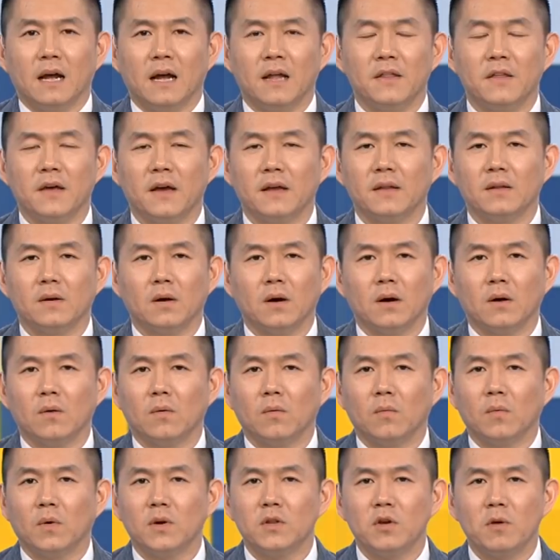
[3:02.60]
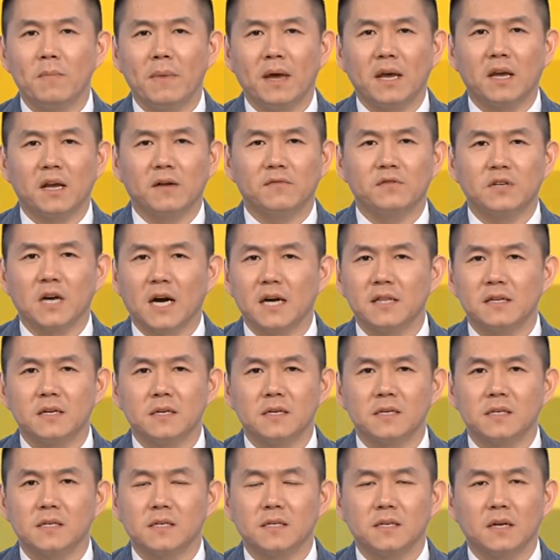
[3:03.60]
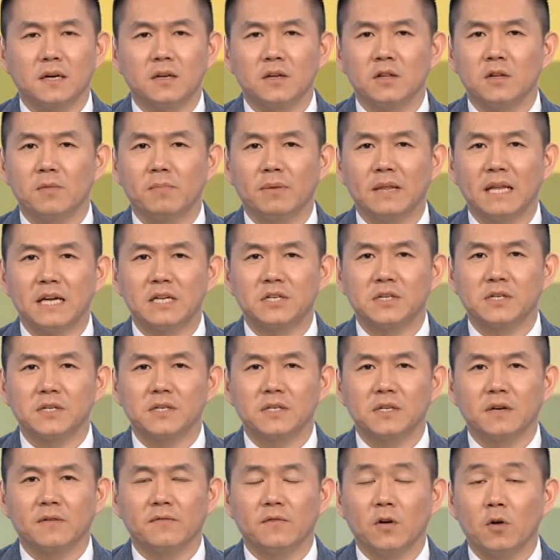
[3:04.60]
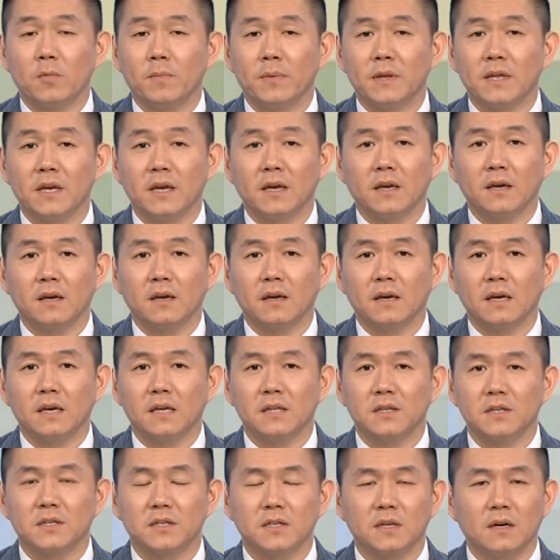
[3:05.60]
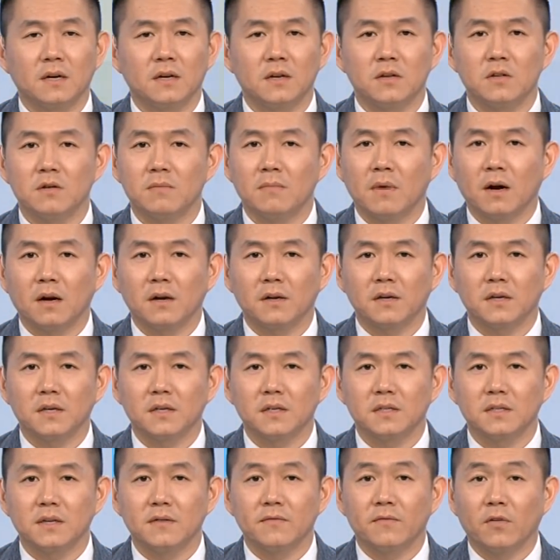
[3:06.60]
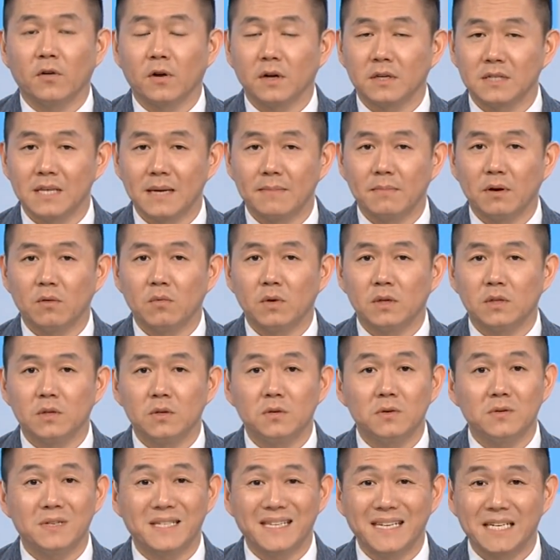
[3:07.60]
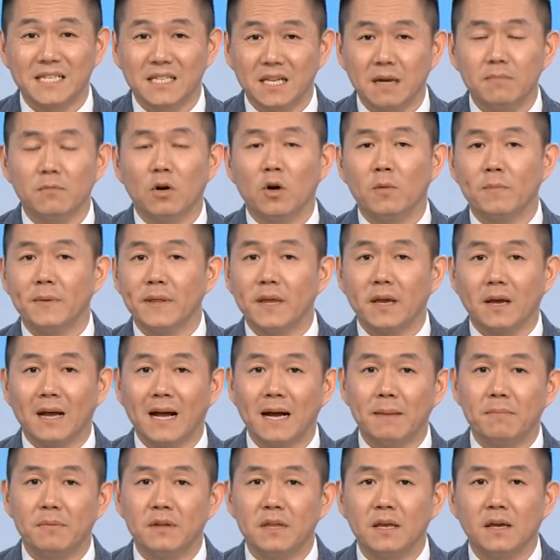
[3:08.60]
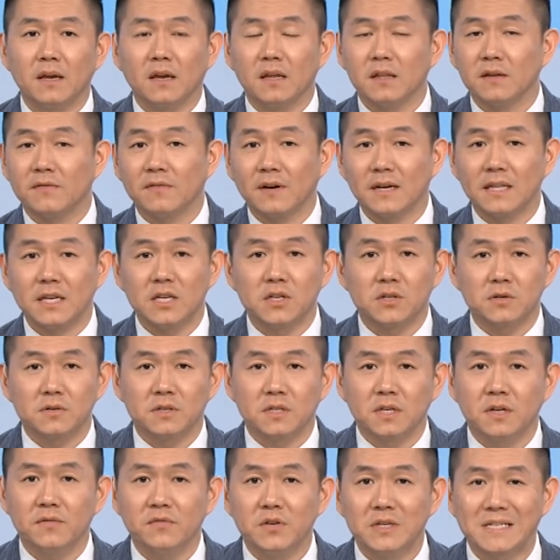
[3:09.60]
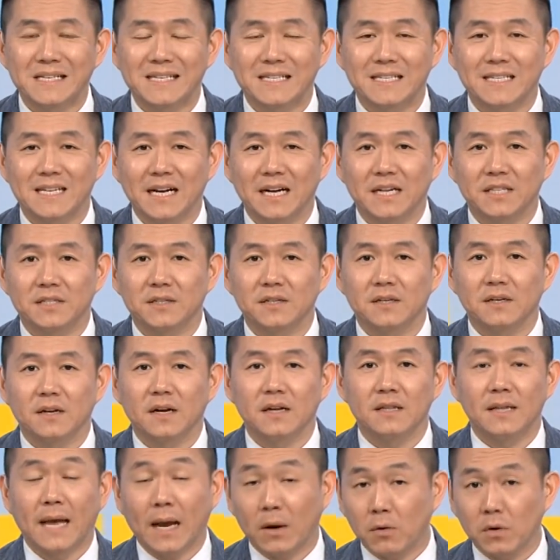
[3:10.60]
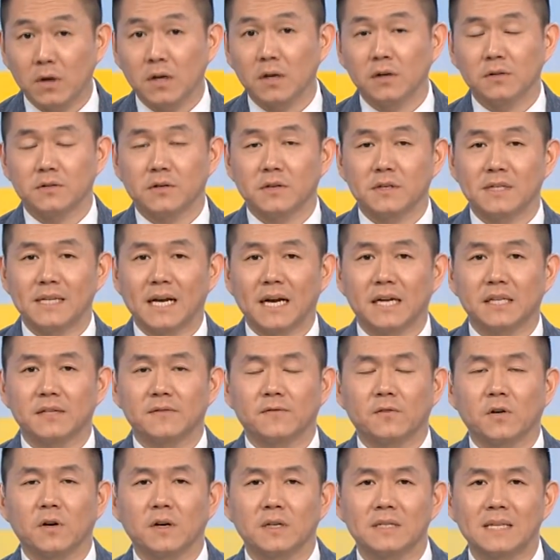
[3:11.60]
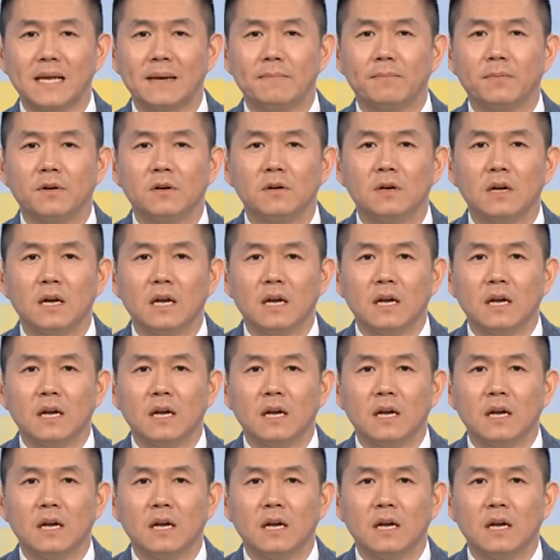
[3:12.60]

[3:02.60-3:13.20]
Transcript: And then, uh, what do you make of China's uh, you know, pledges of opening its uh, you know, markets? And for example, we do see some opening happening in the financial services sector and agriculture sector, for example.